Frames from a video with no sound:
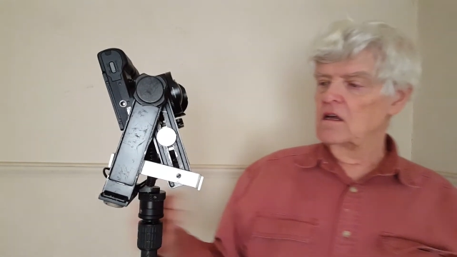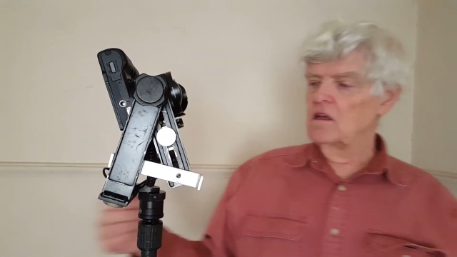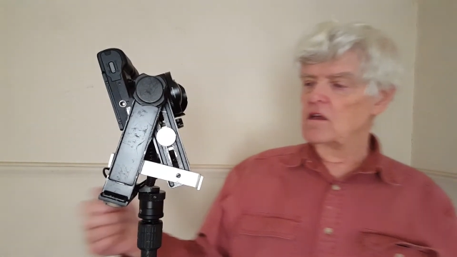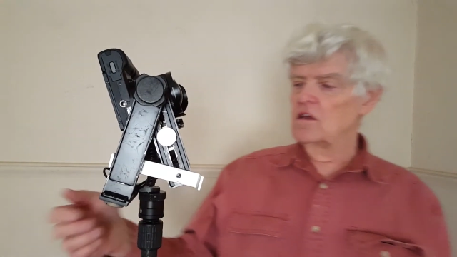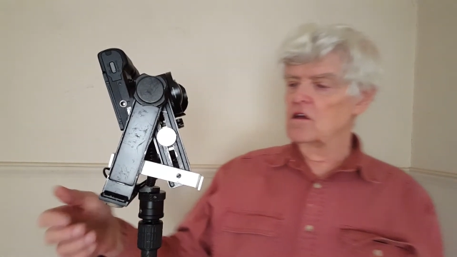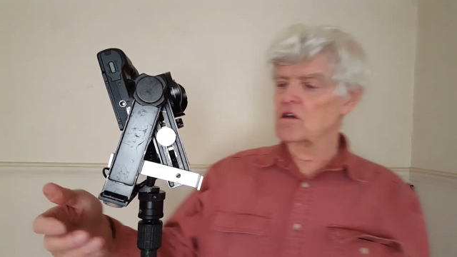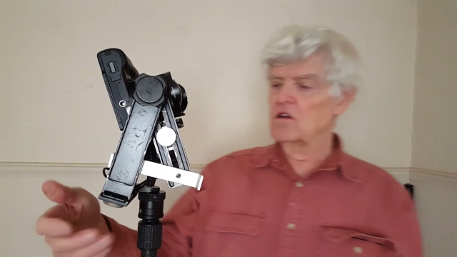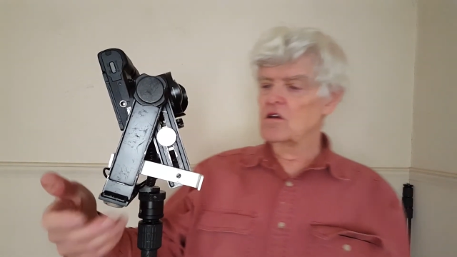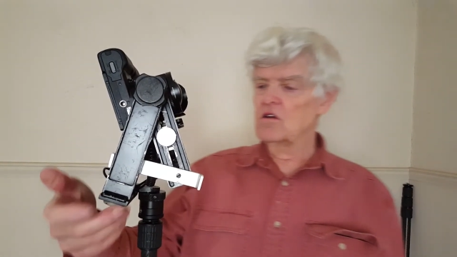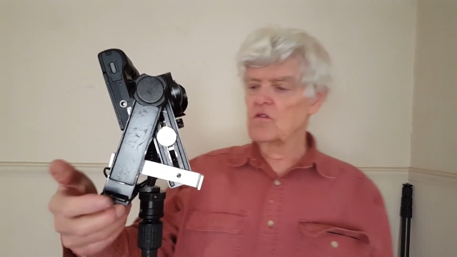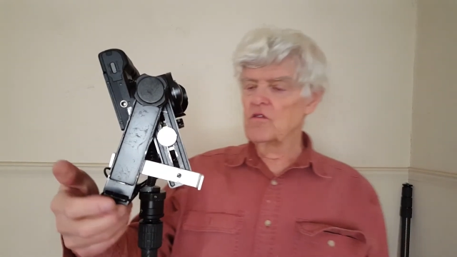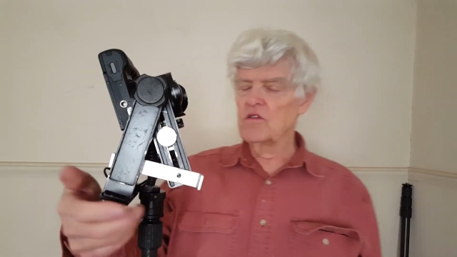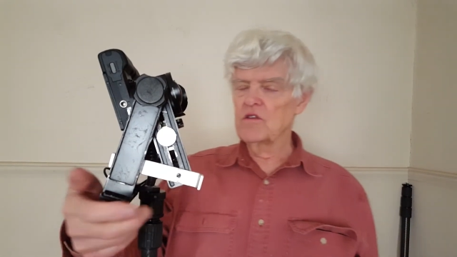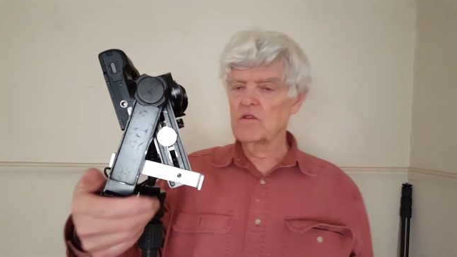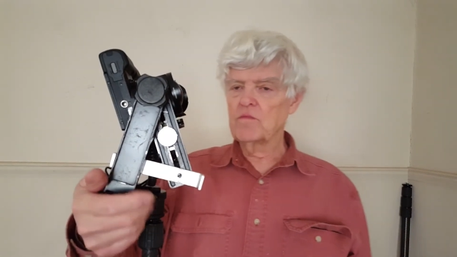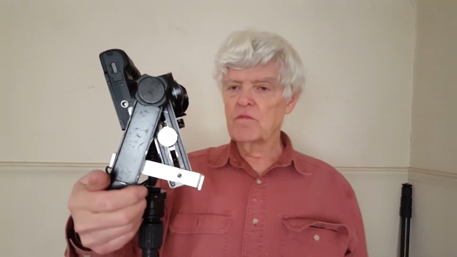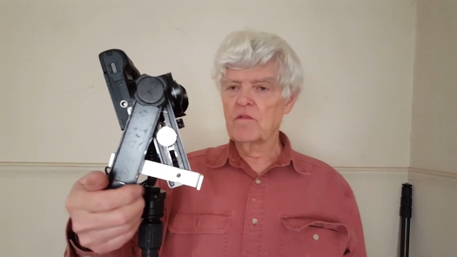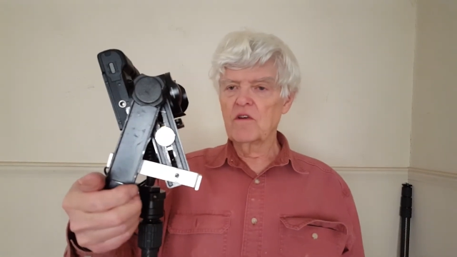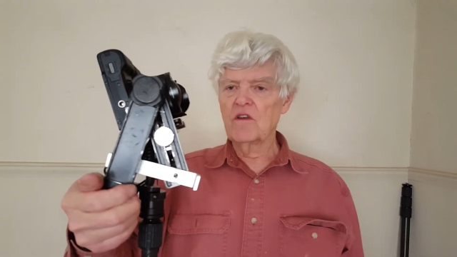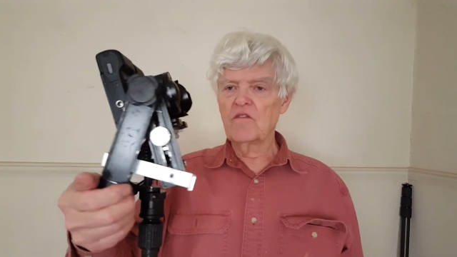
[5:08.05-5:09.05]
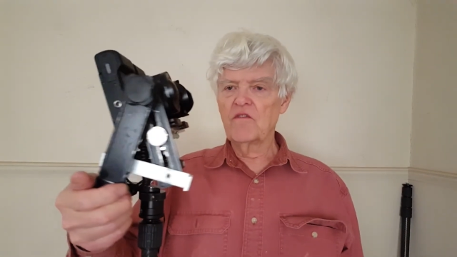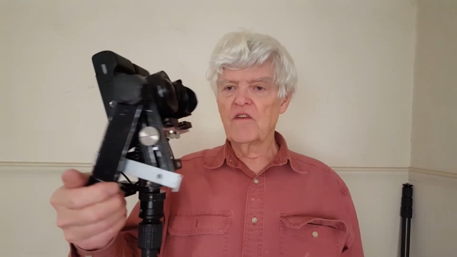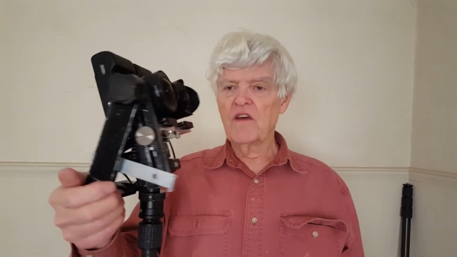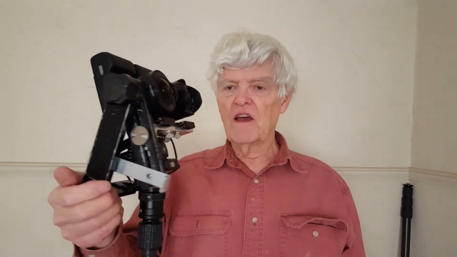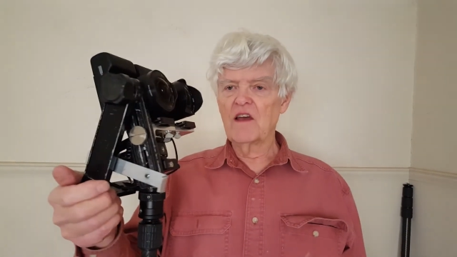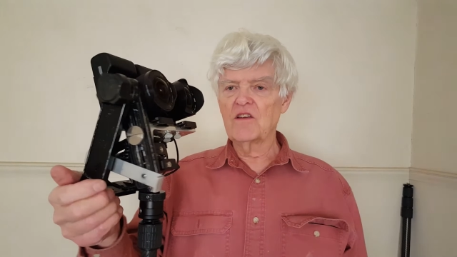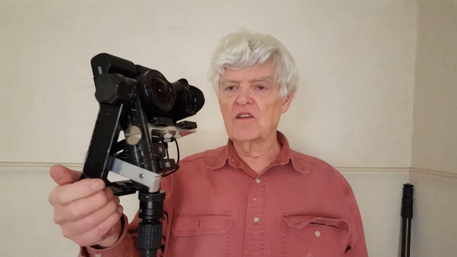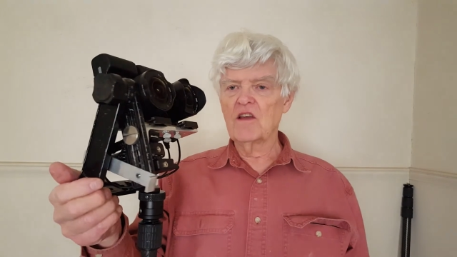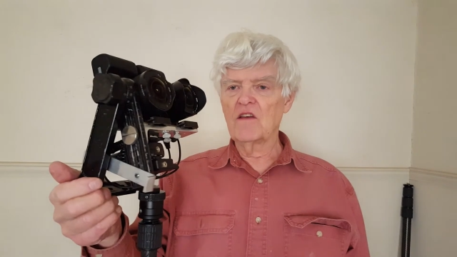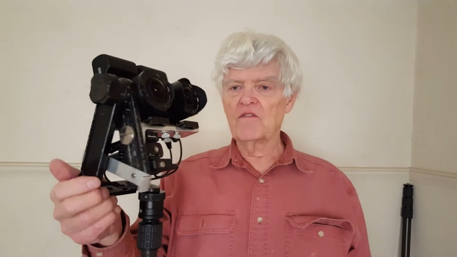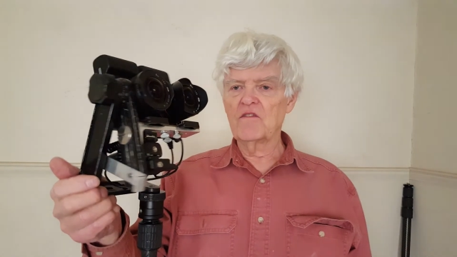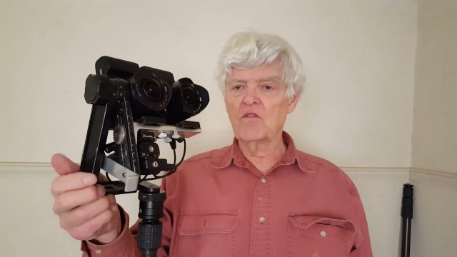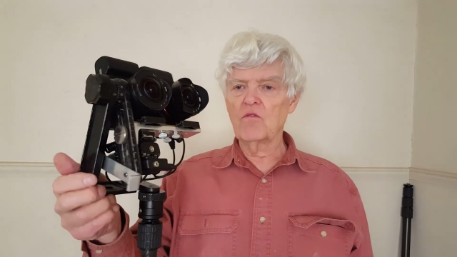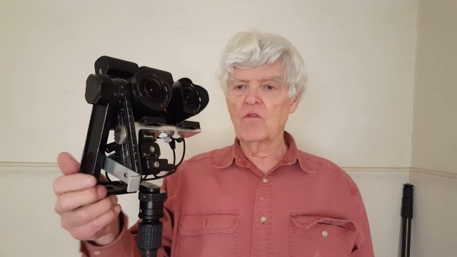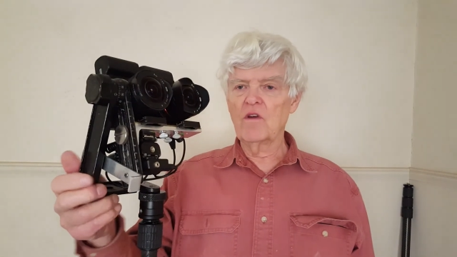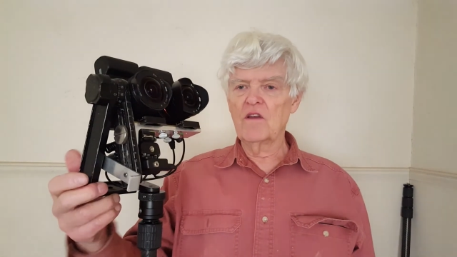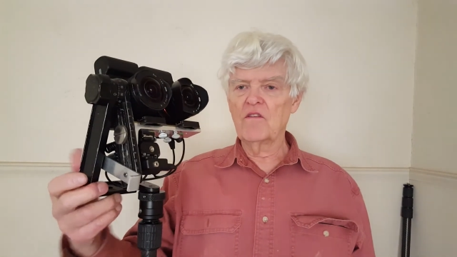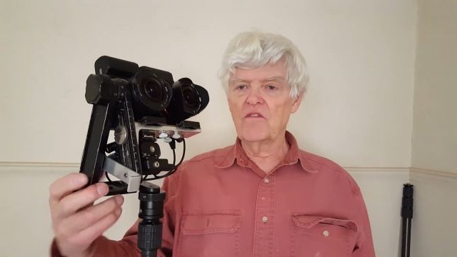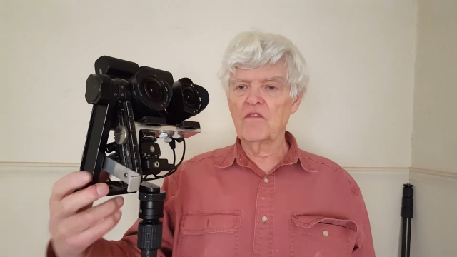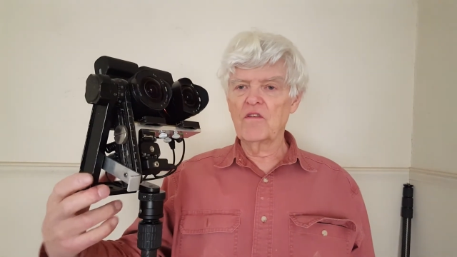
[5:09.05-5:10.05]
You can do this pretty fast. You have to
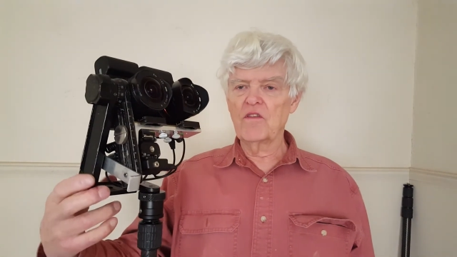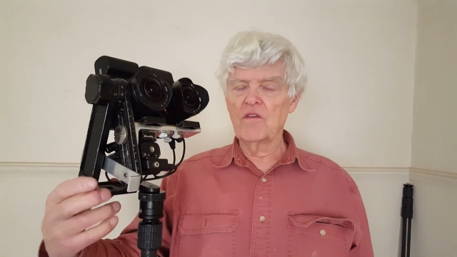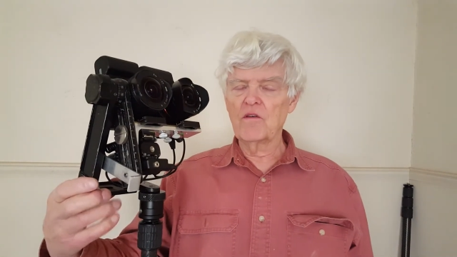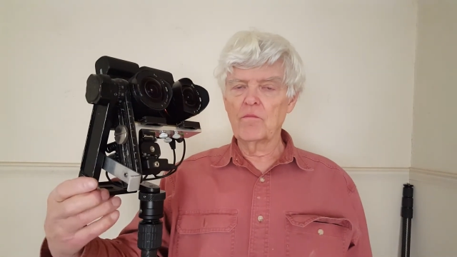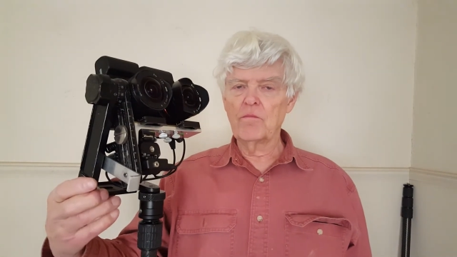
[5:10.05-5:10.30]
wait for the